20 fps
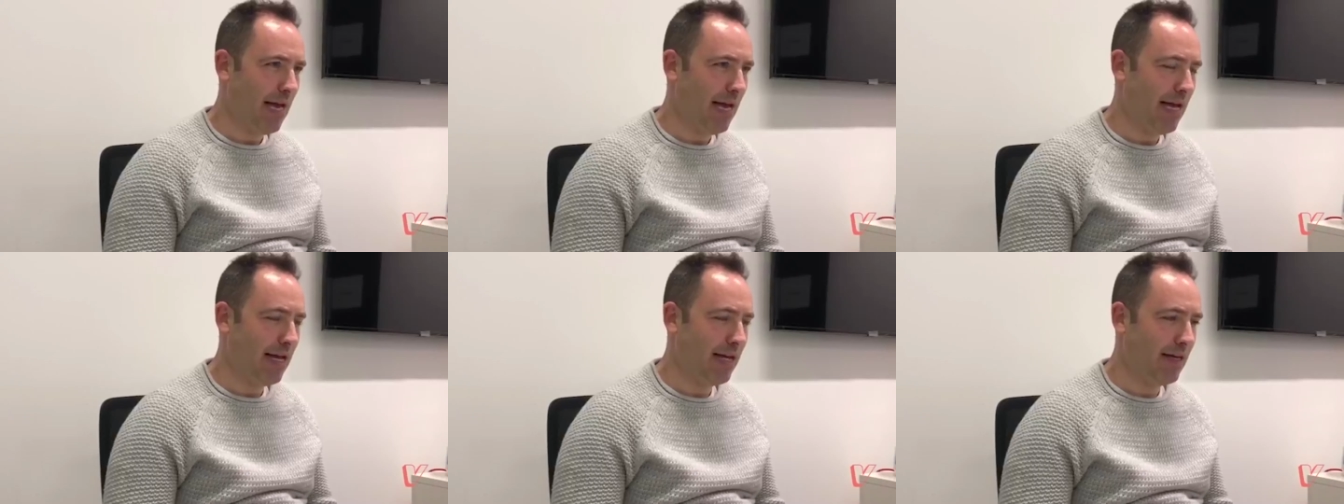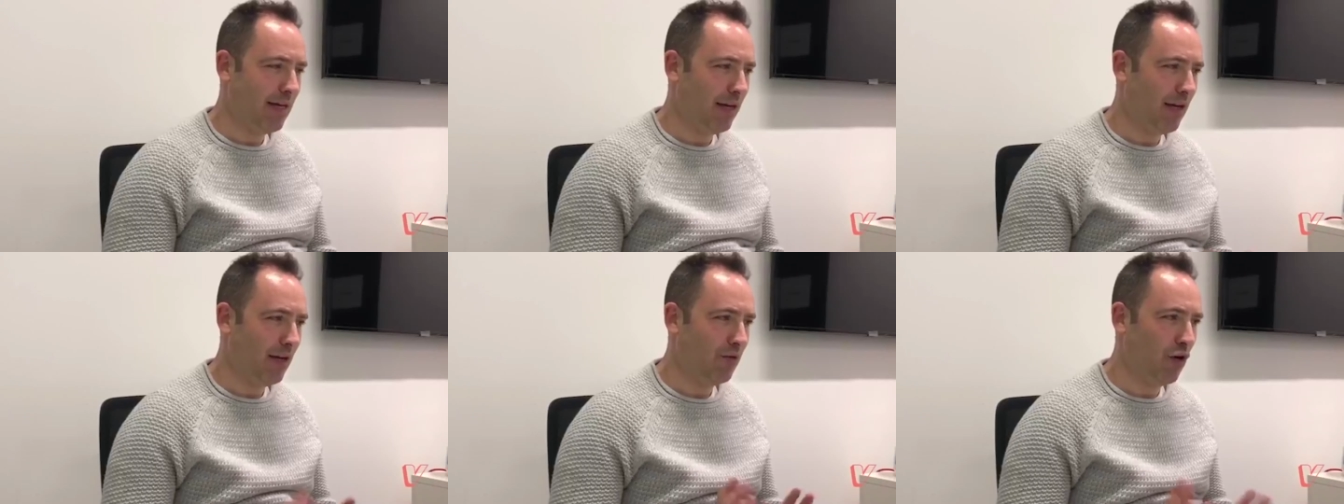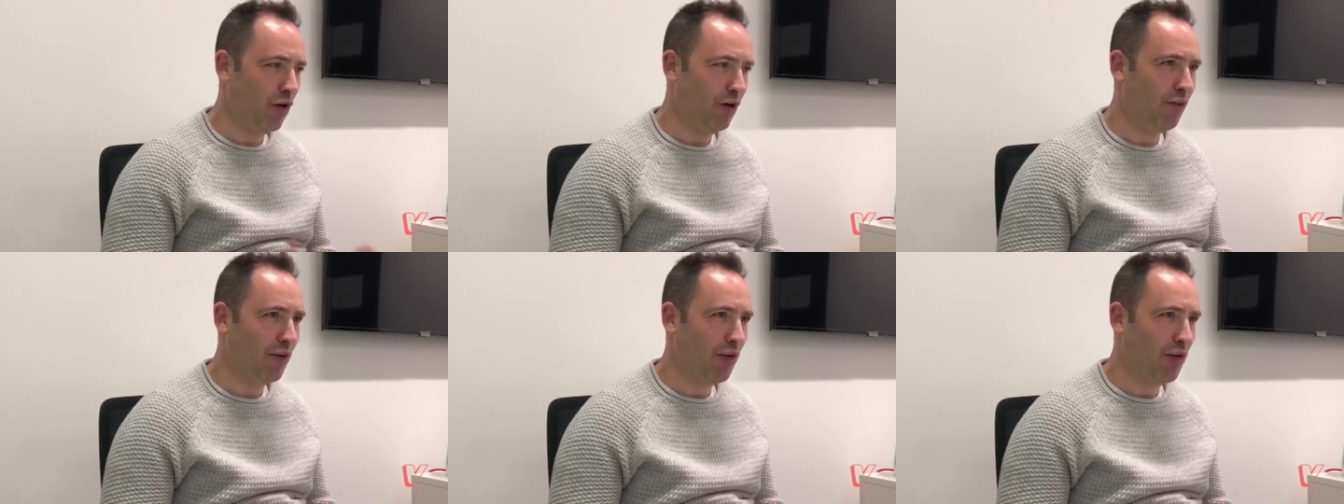And I've
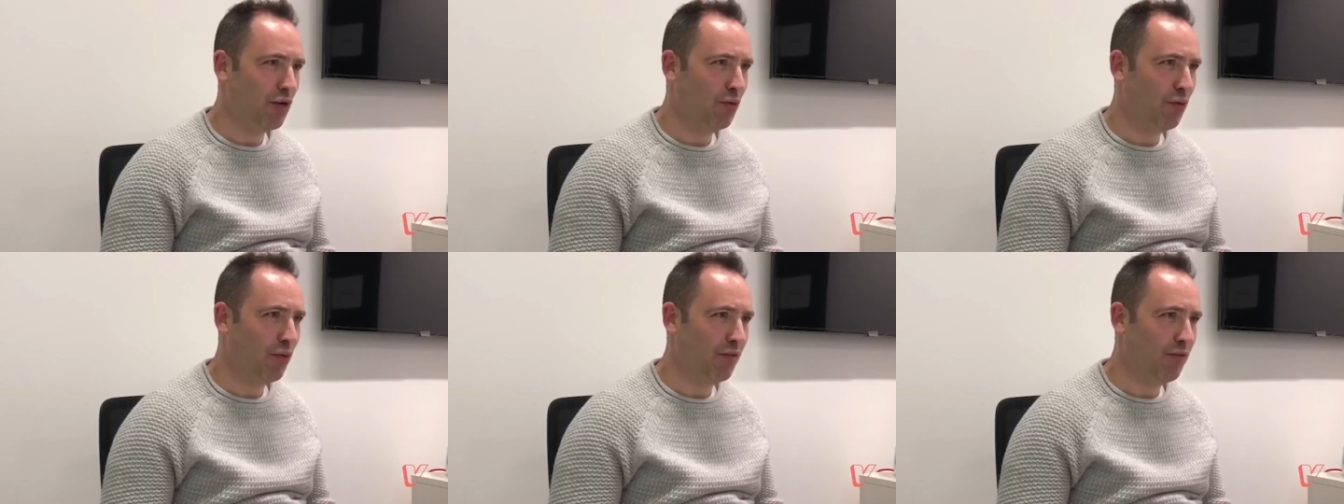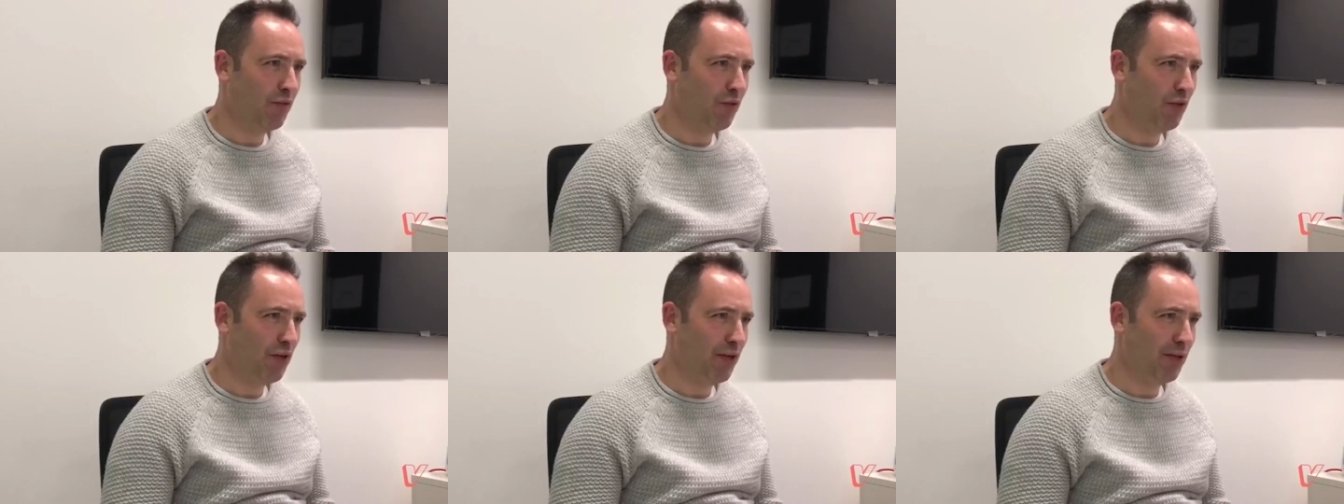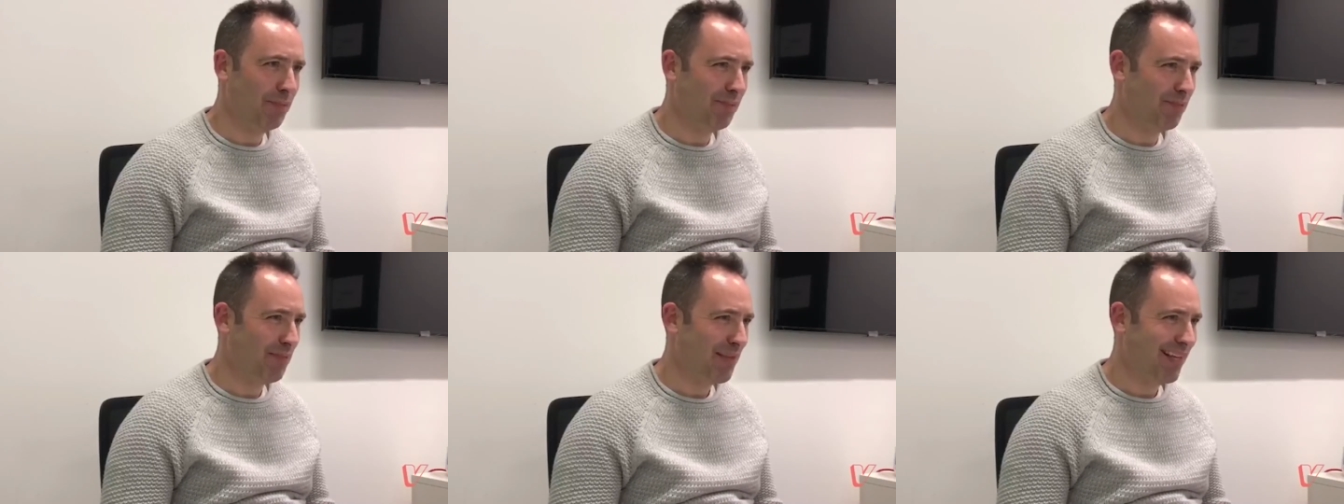got a final one for
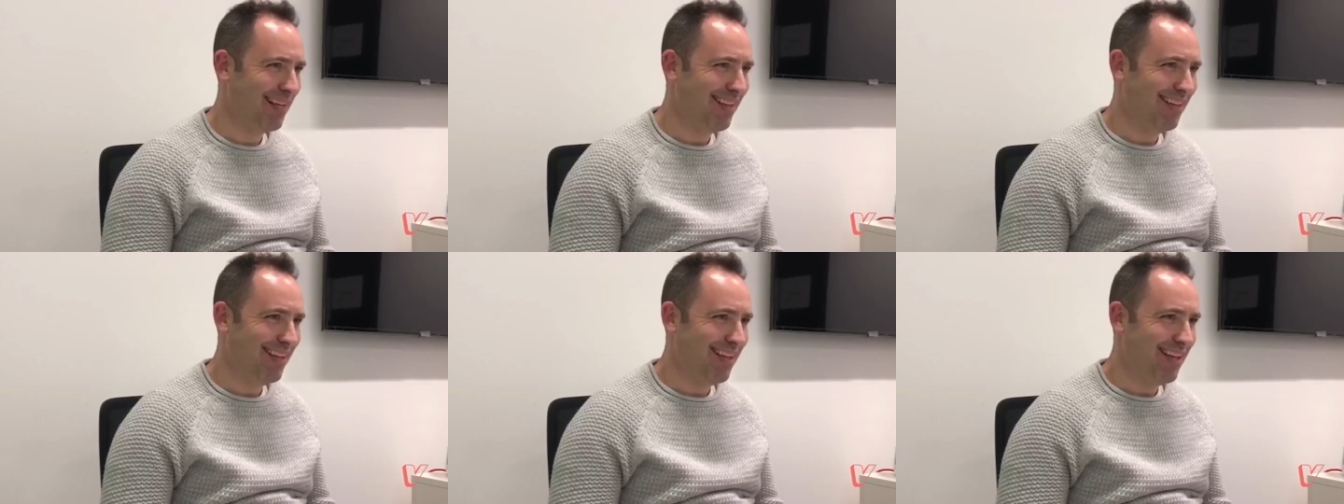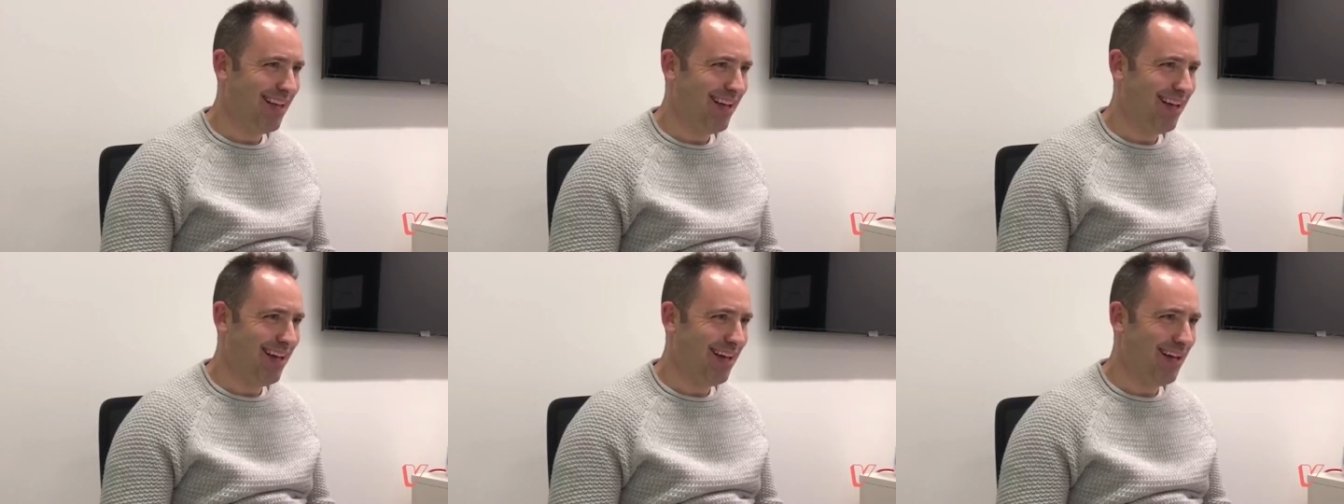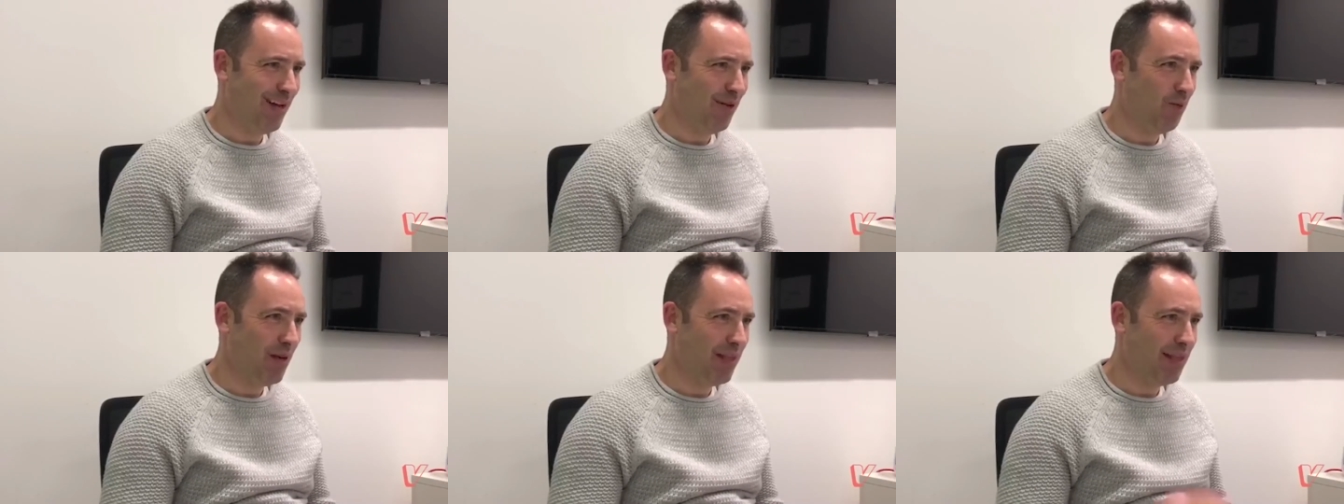you.
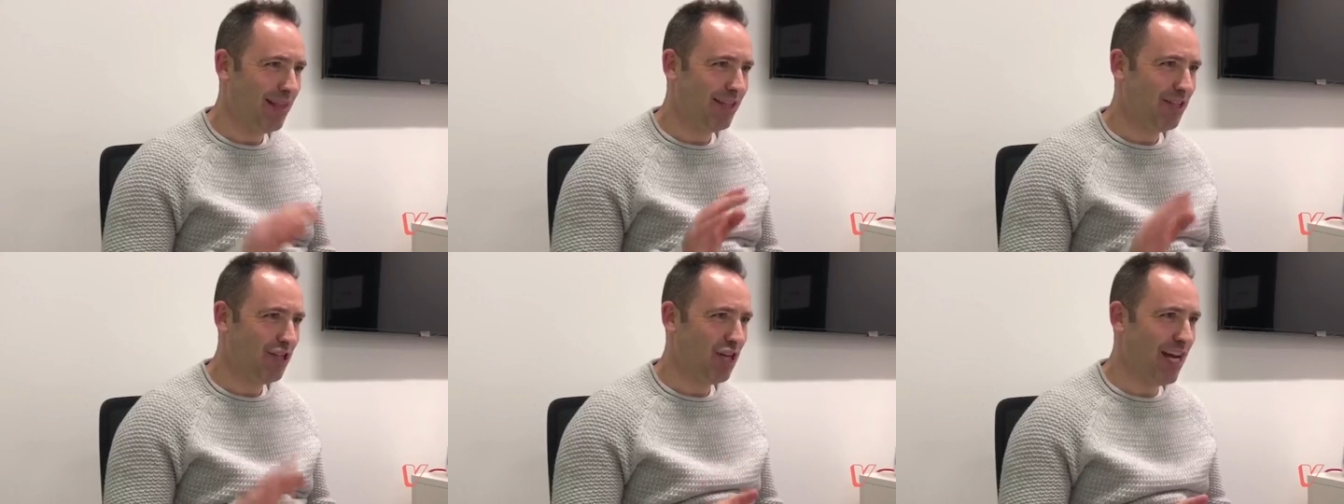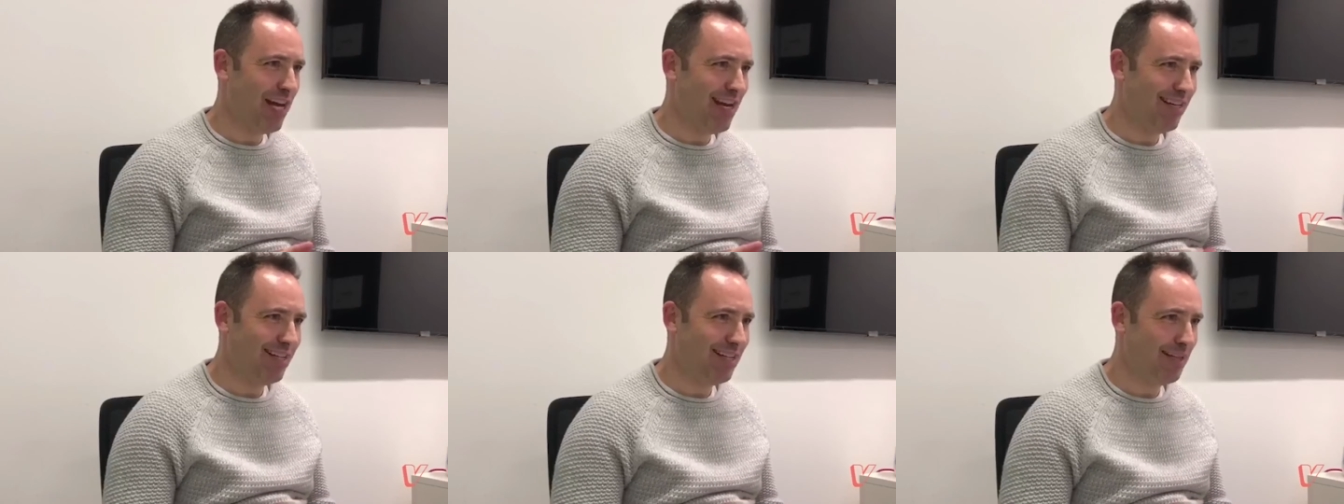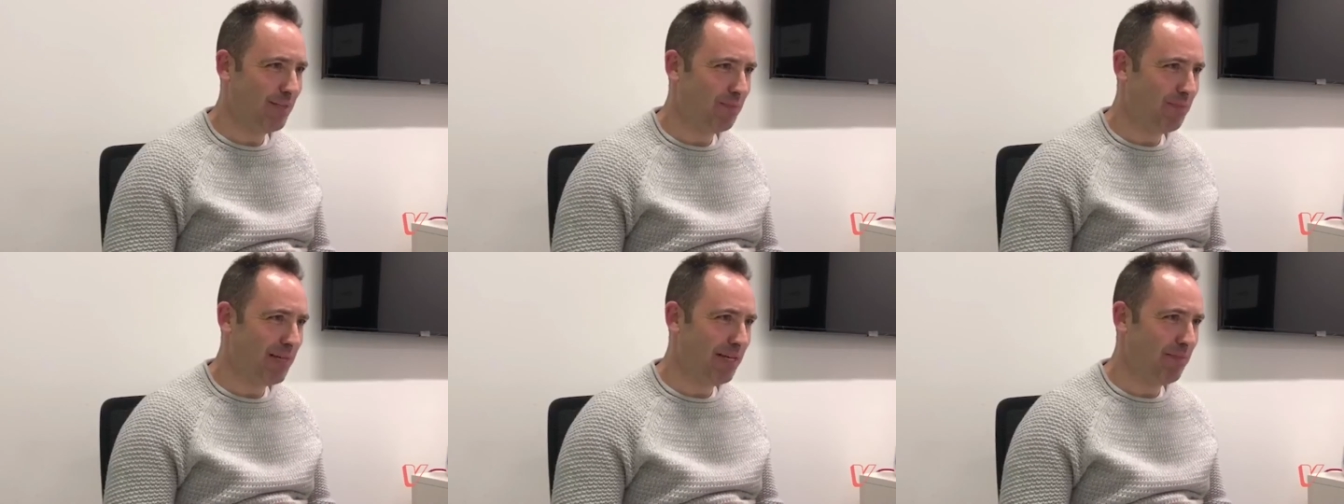Uh, when the change
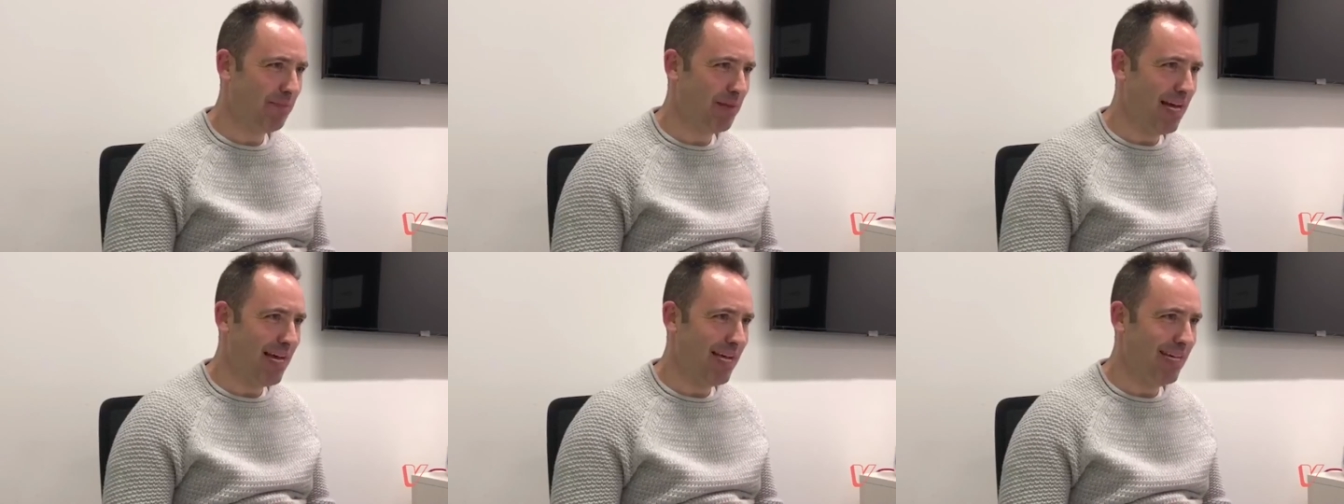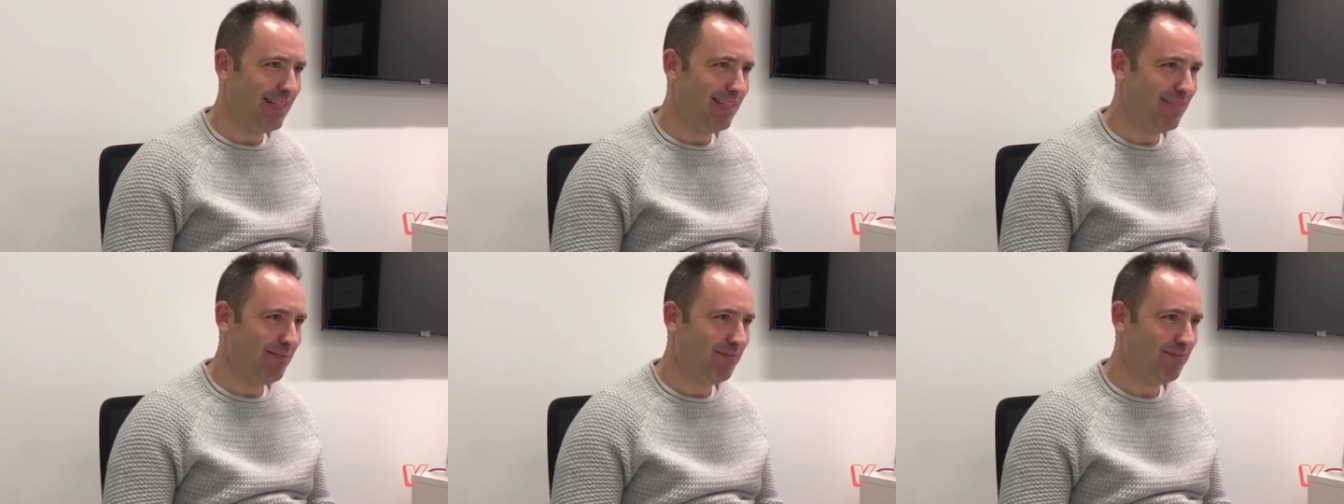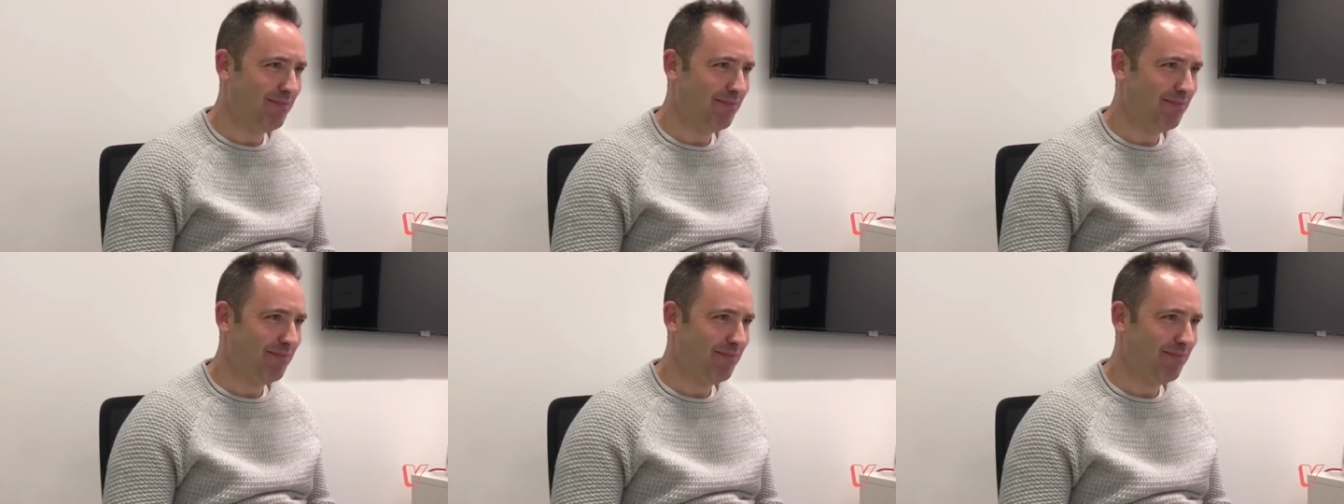has been made,